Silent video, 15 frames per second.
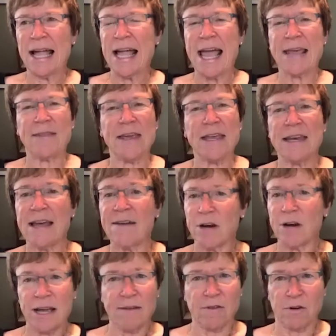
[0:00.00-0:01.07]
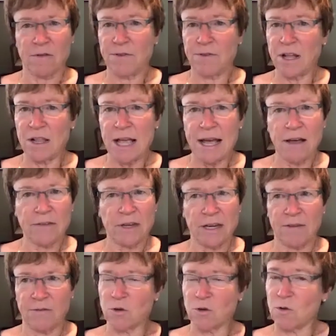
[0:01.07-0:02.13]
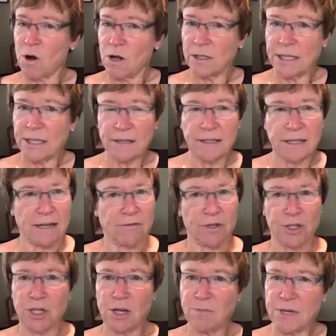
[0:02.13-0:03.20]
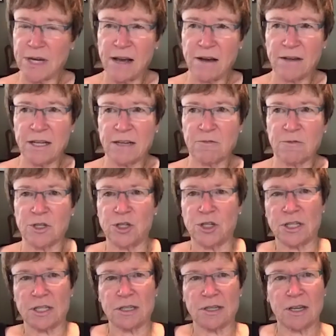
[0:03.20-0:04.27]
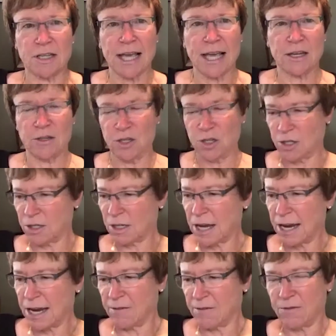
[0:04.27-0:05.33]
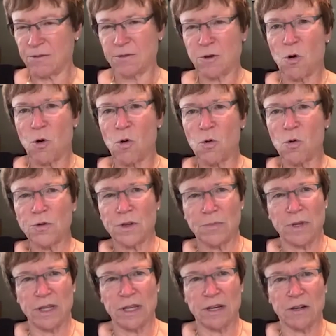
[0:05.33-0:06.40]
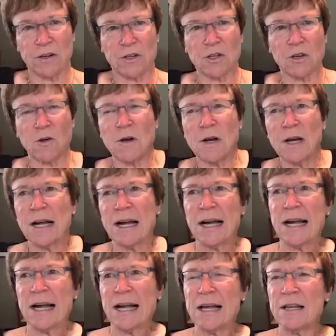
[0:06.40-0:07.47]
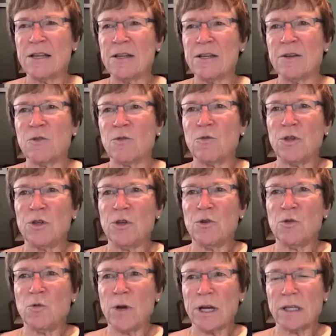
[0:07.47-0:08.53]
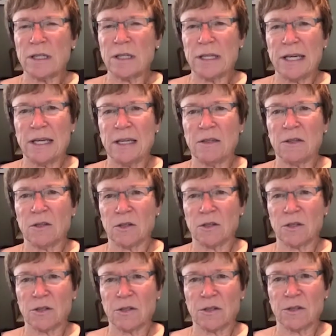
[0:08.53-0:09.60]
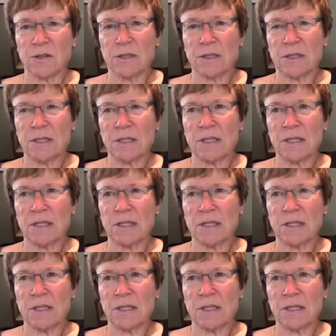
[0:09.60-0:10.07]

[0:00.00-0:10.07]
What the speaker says: And they never ever fell out. They never crawled out. They never jumped out. It was just because I could just kind of hold them in there. So you quickly learn